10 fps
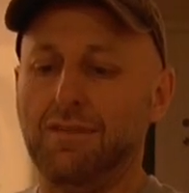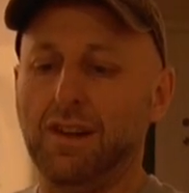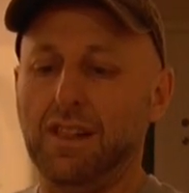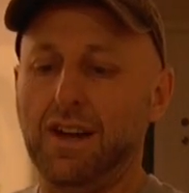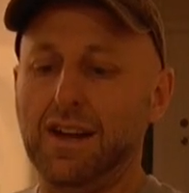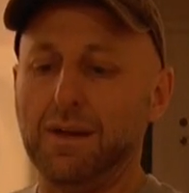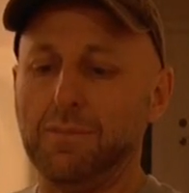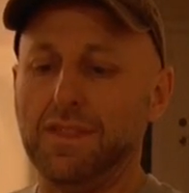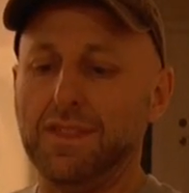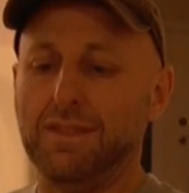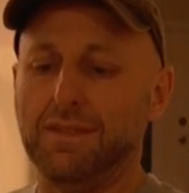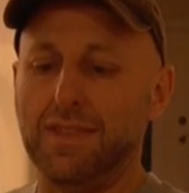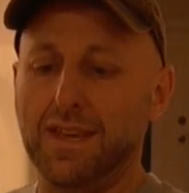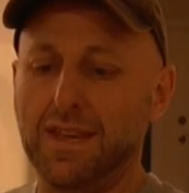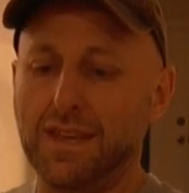I line up
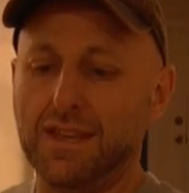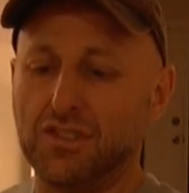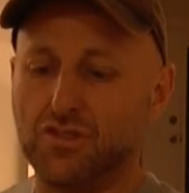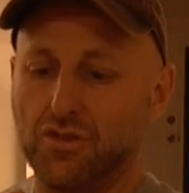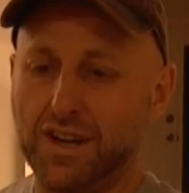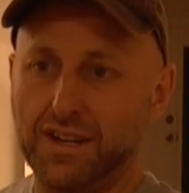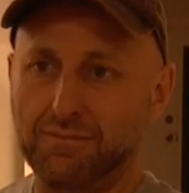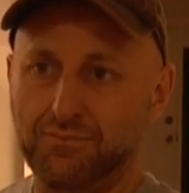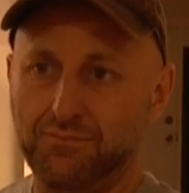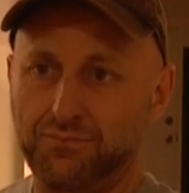the string,